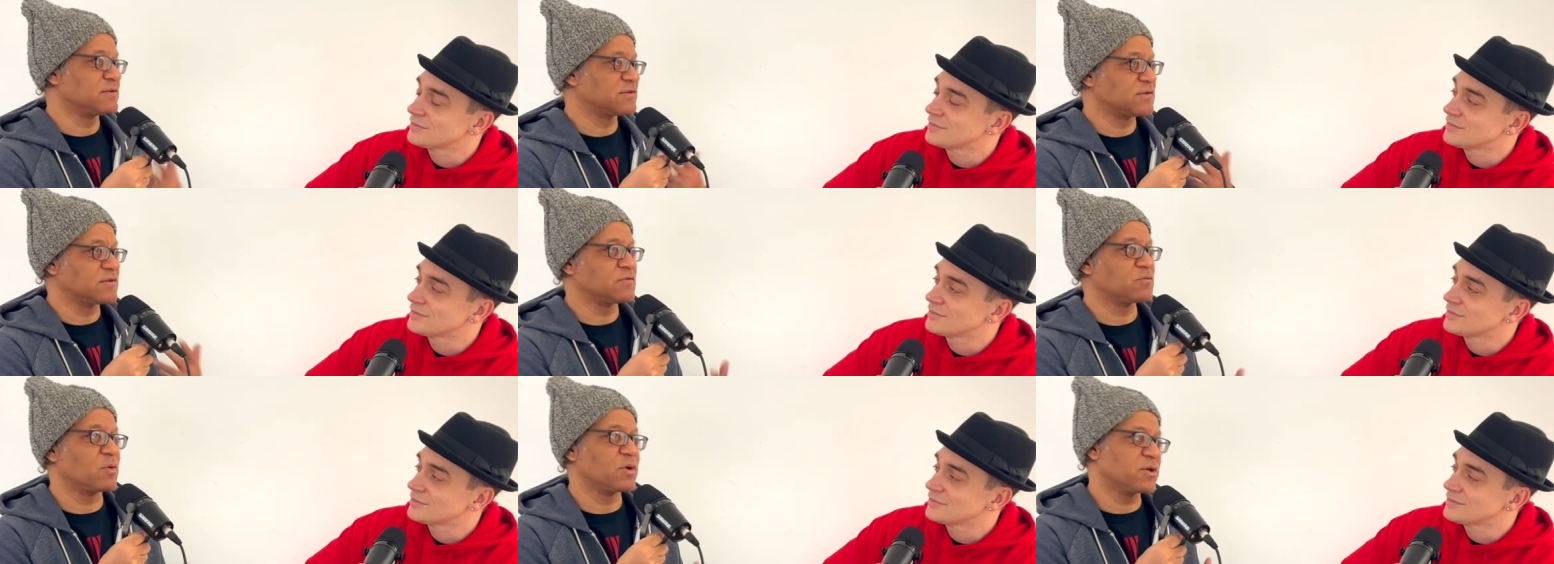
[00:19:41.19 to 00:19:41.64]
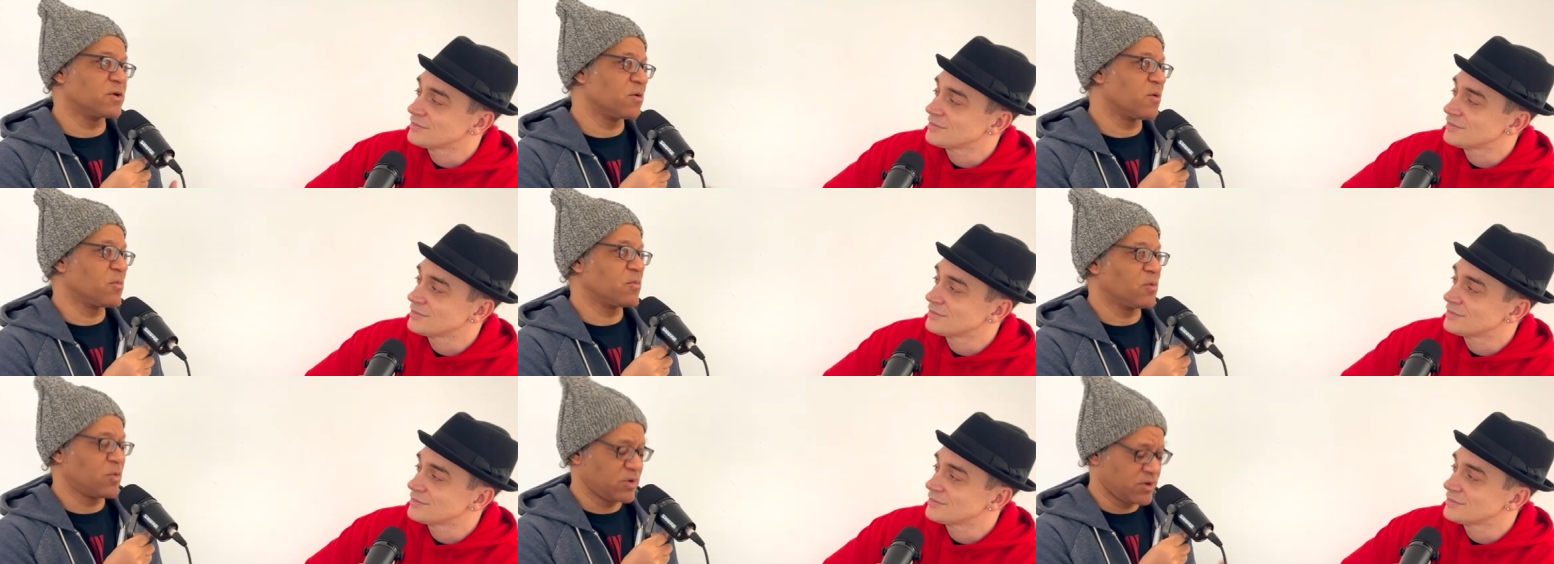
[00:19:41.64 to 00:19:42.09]
Speaker 1: this is what
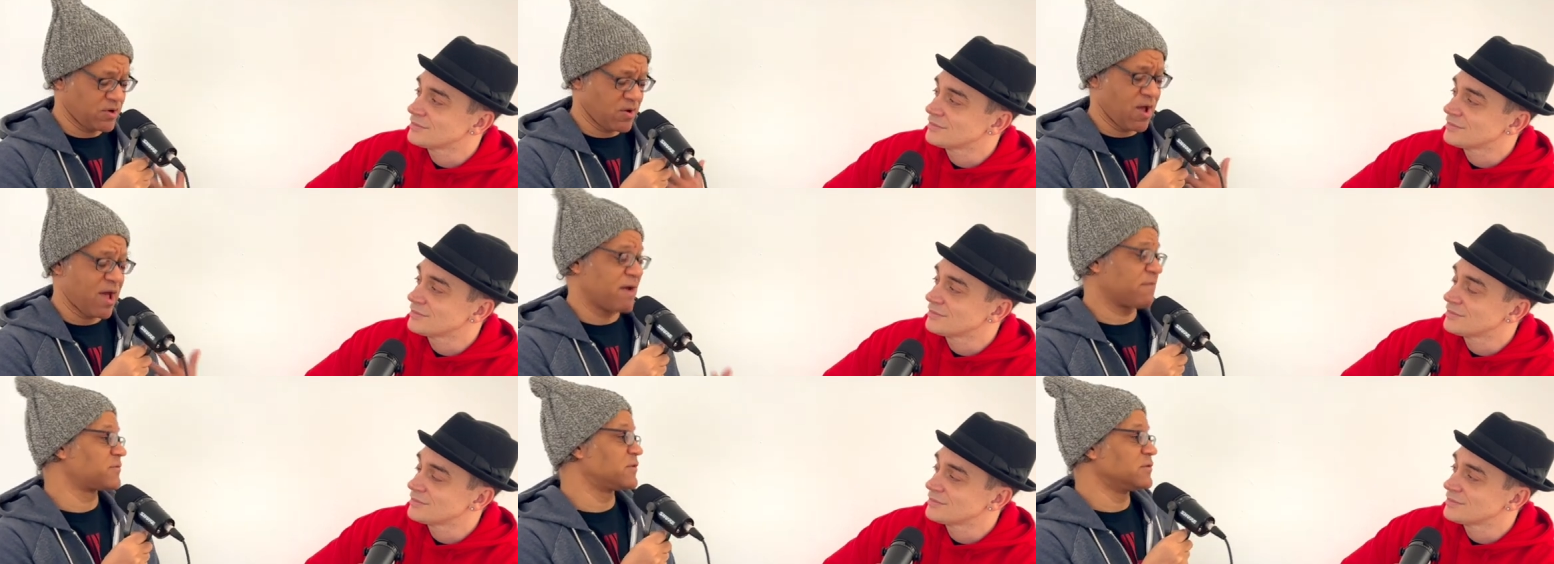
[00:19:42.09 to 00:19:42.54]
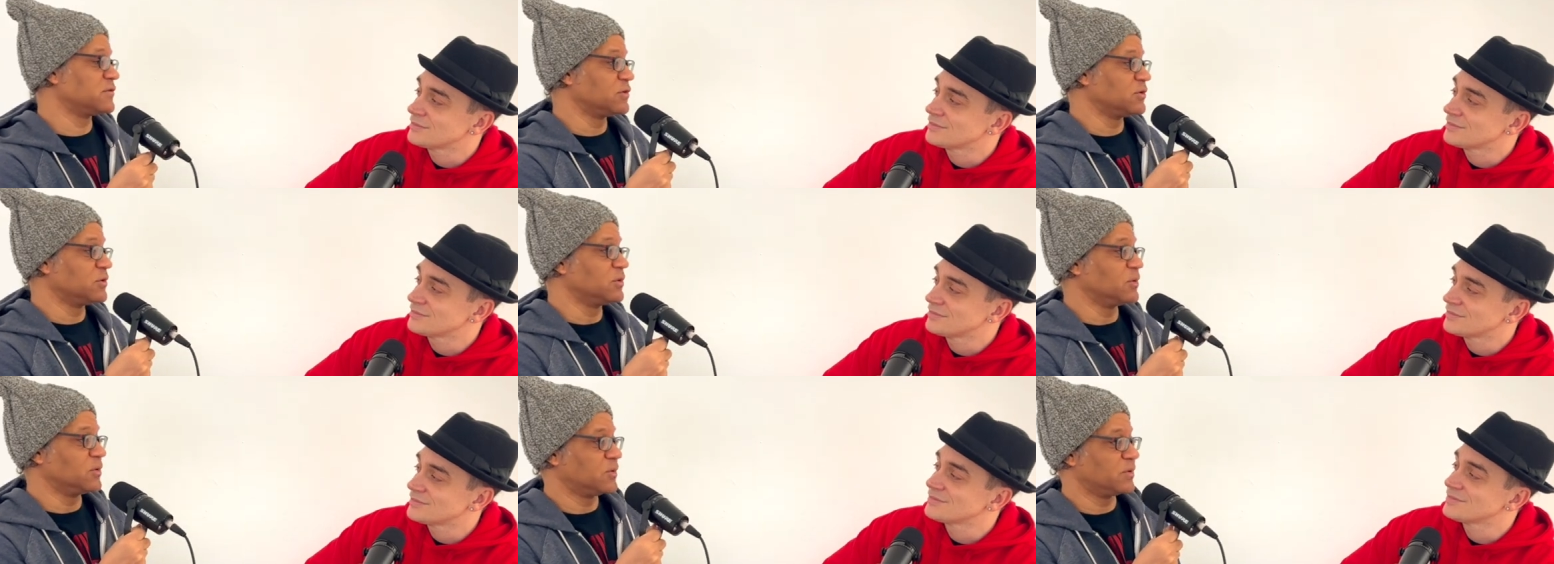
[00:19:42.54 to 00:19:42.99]
you have to
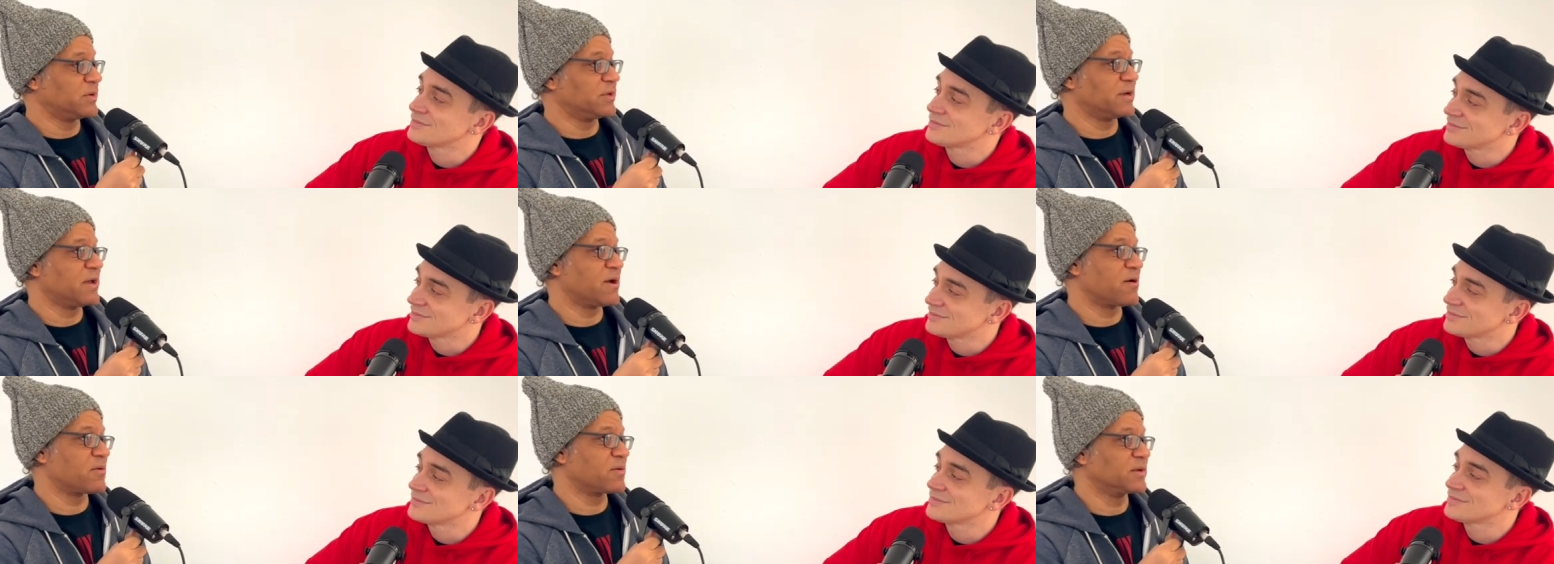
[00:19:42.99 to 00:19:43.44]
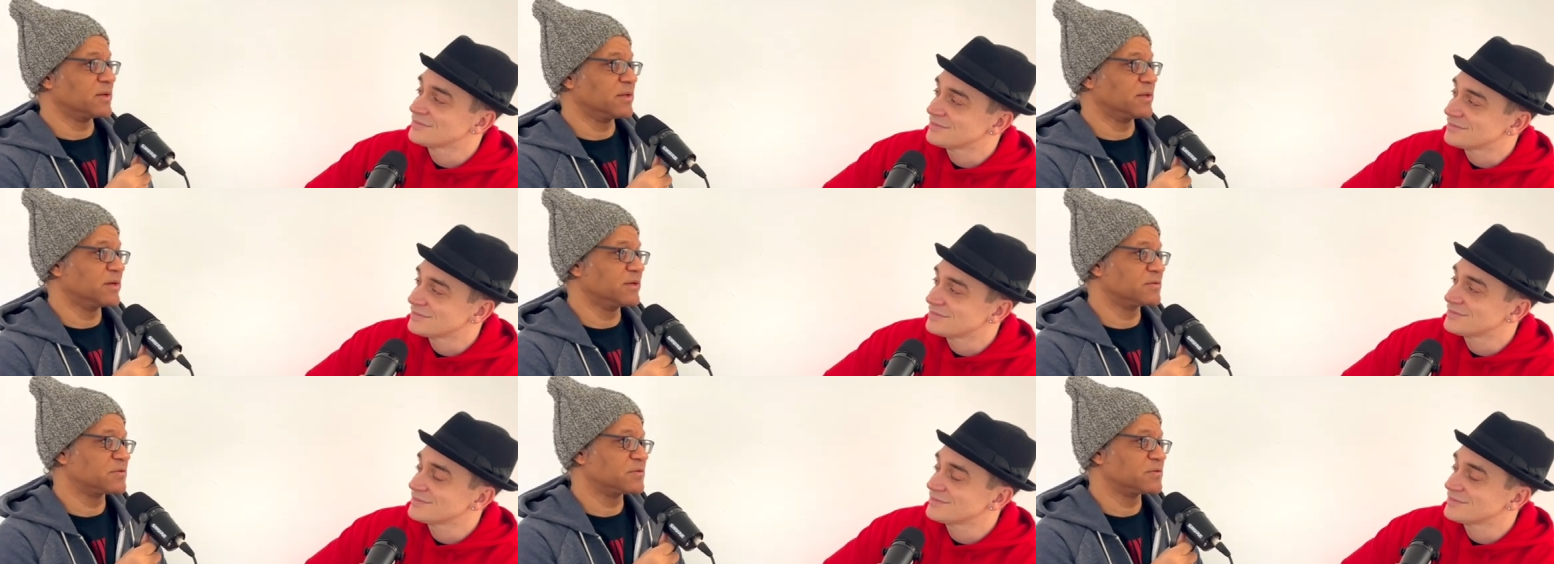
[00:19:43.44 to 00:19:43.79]
do inherently.